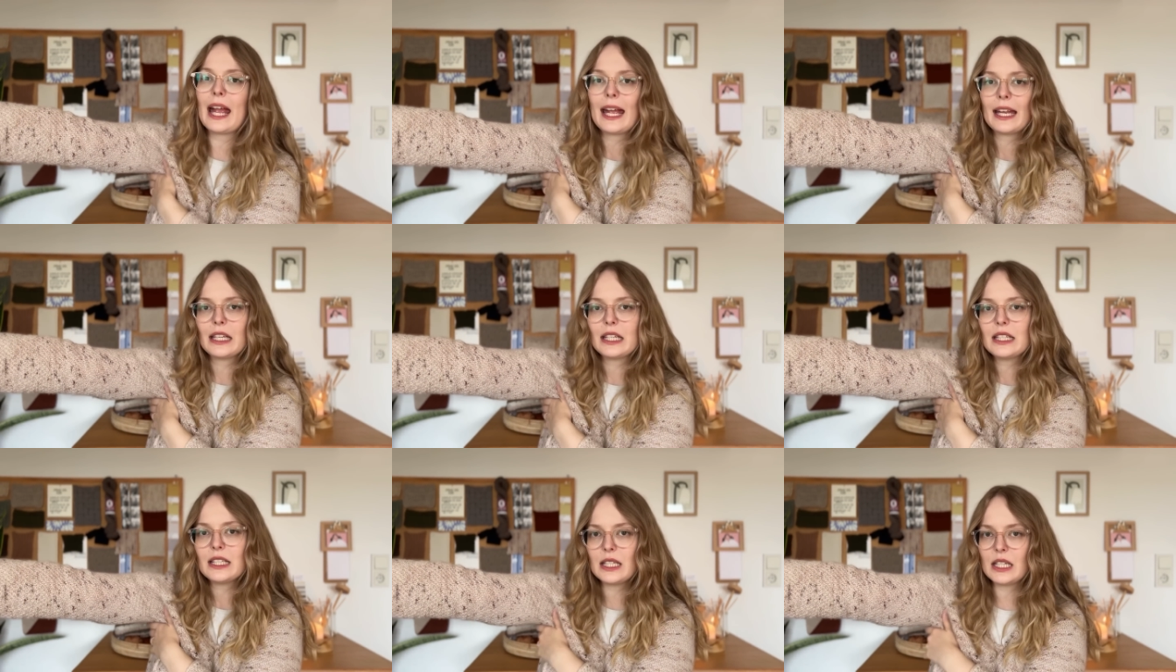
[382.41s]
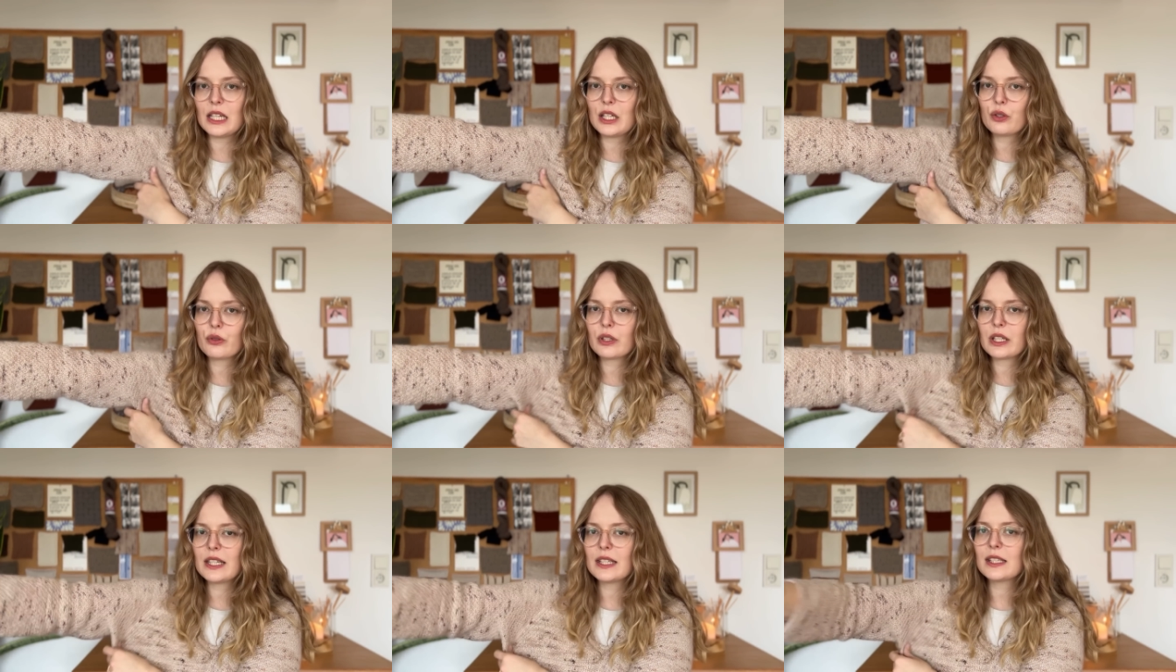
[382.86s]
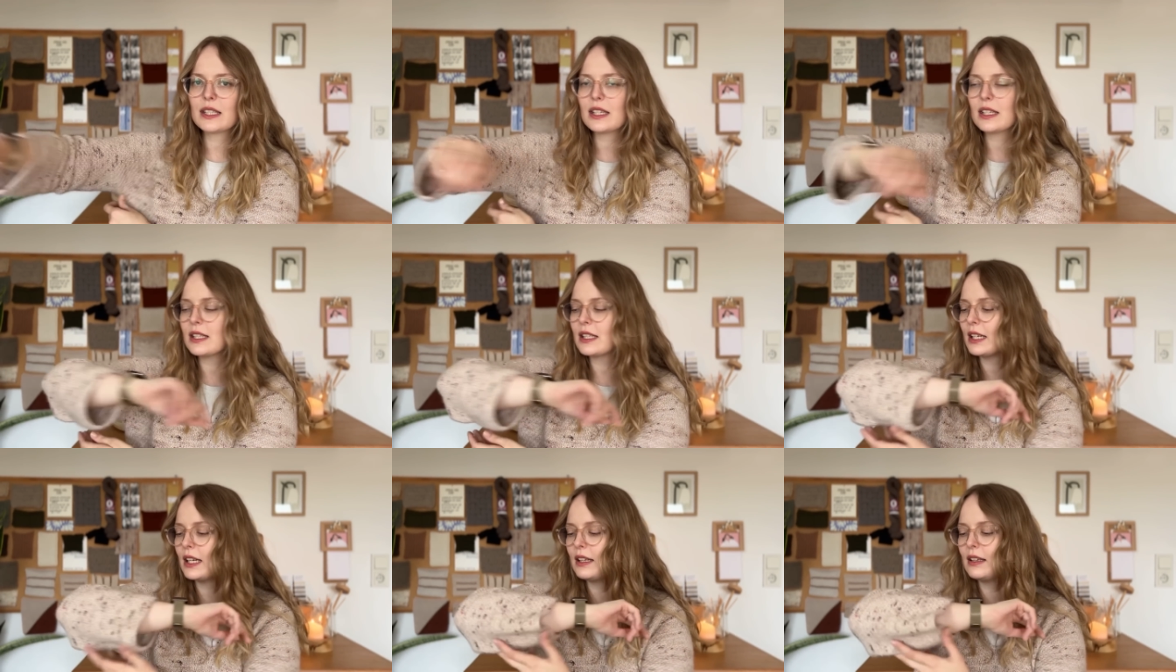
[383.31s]
any
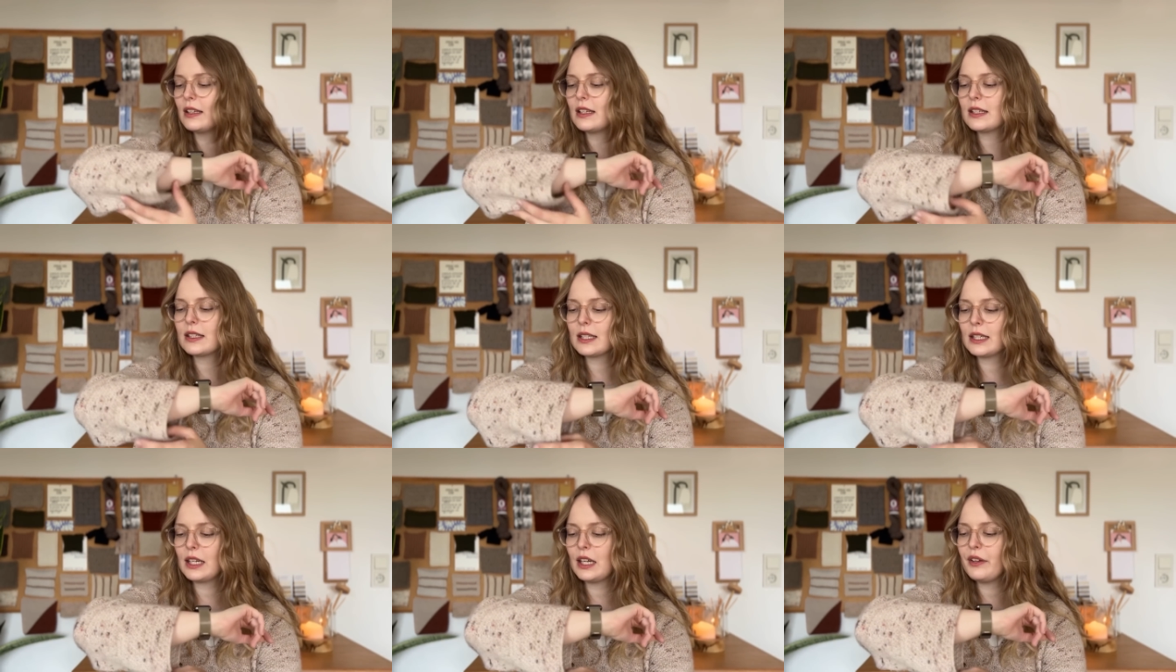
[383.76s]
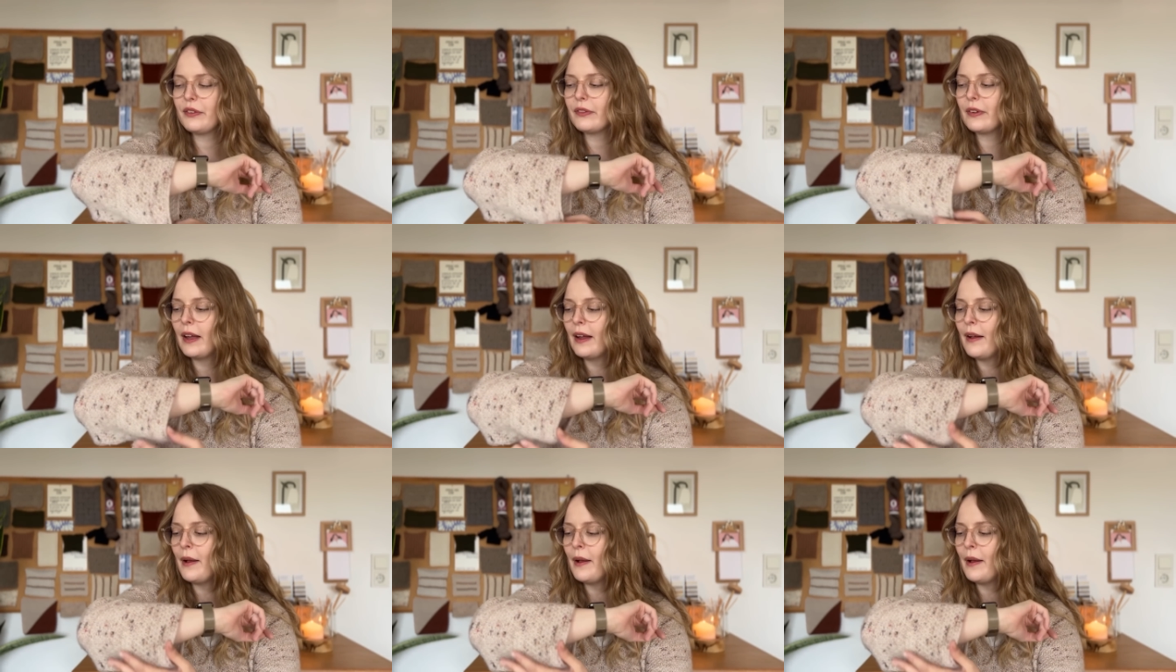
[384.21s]
decreases in the sleeve.